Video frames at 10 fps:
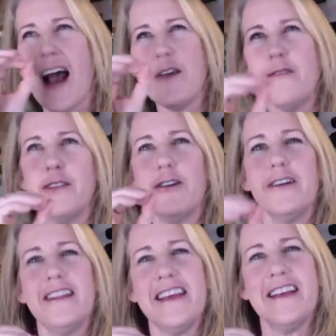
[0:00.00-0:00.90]
you've
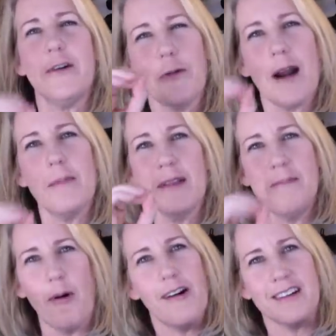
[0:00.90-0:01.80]
learned the incredible
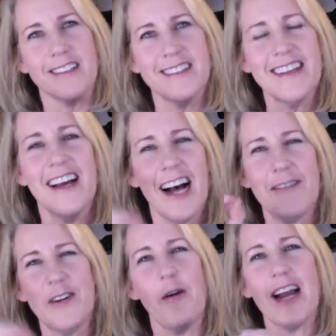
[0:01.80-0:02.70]
importance
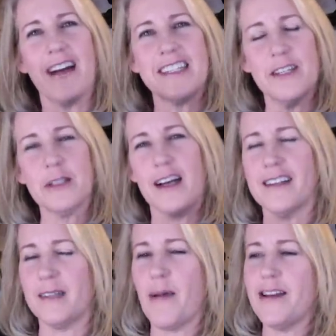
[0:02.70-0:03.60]
of knowing how to deal with
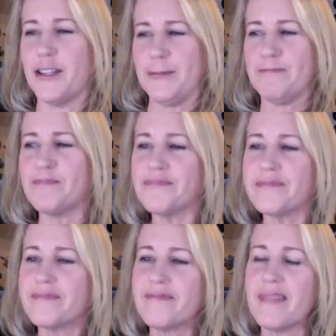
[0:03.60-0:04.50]
constipation.
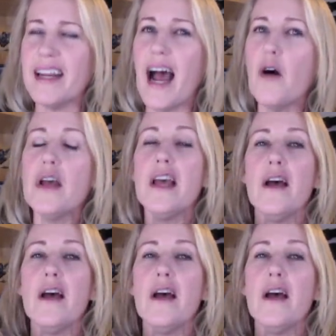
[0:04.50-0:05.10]
Now,